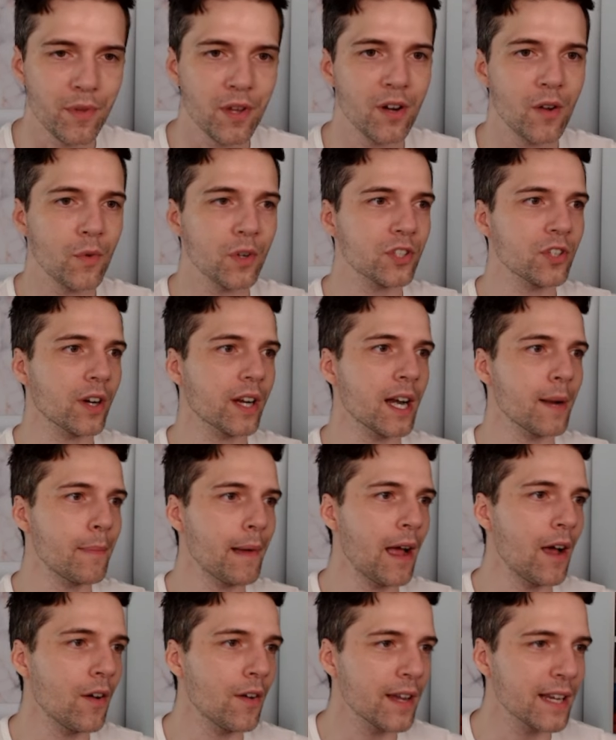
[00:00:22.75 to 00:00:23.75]
We're talking
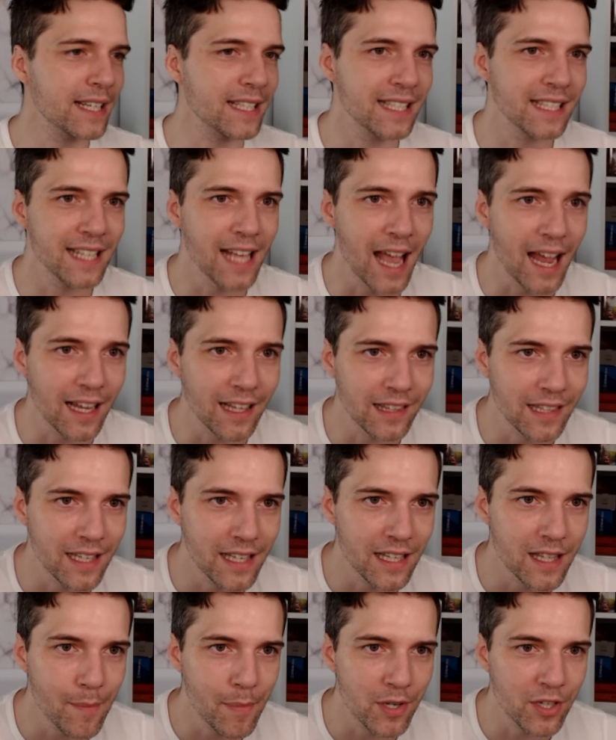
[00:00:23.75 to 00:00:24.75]
about
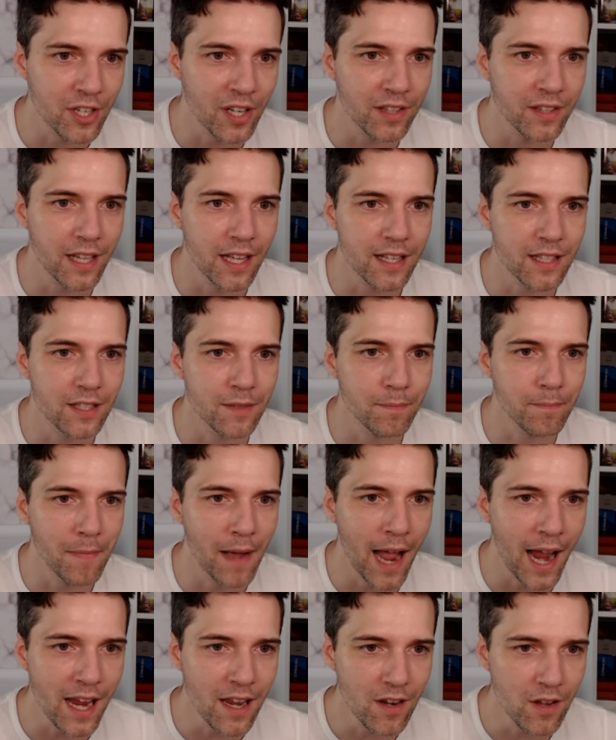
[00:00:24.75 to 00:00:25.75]
exactly the percentage,
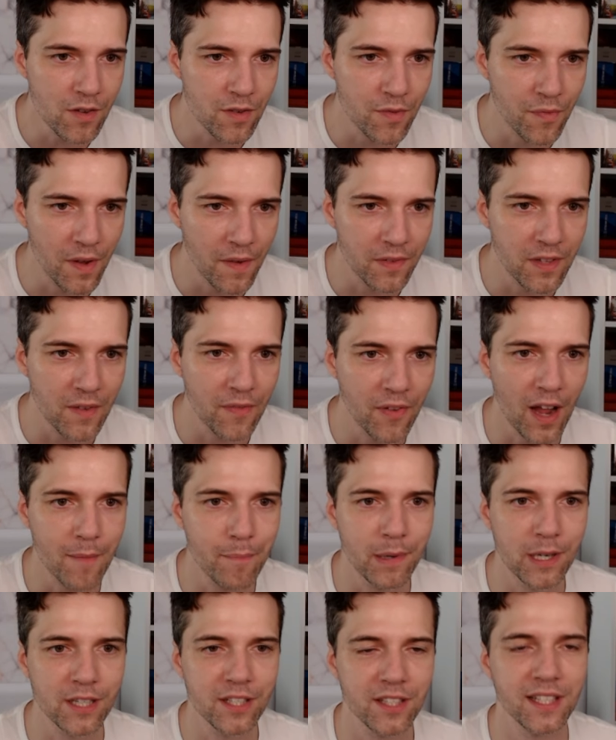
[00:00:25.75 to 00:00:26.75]
minus
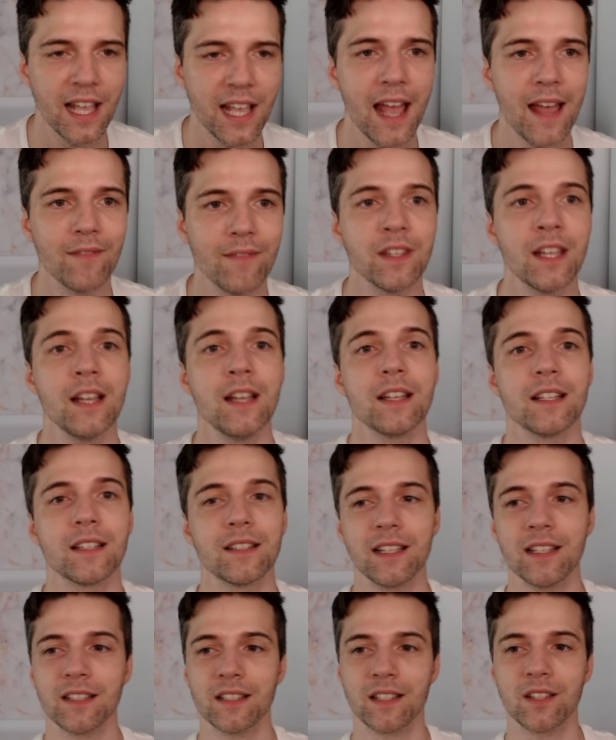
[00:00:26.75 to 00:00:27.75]
55%
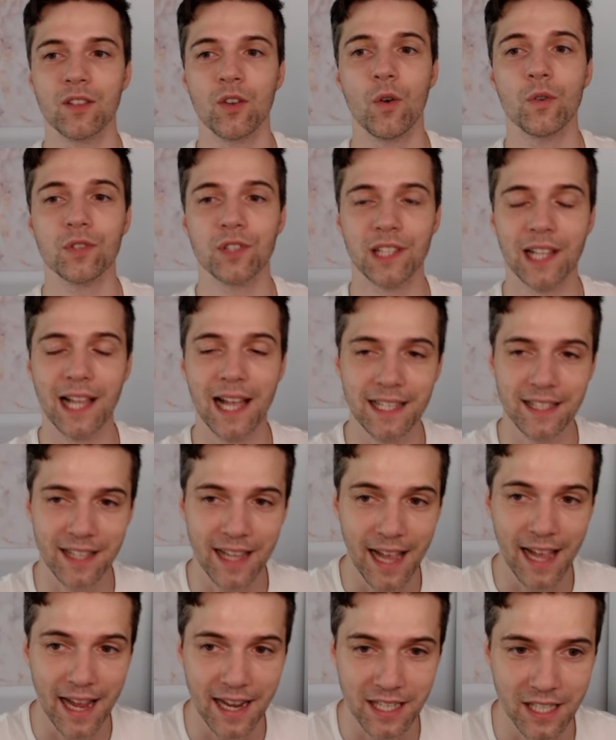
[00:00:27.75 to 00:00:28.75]
since those last
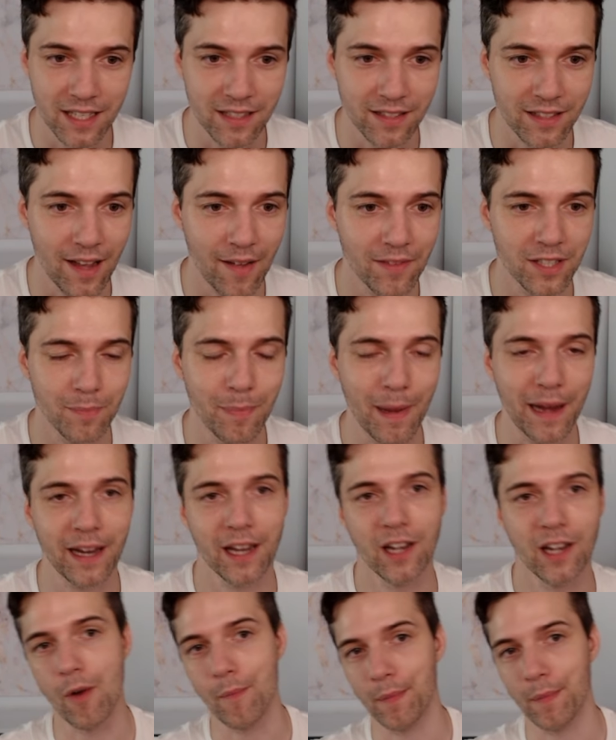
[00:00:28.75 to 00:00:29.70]
highs established back in November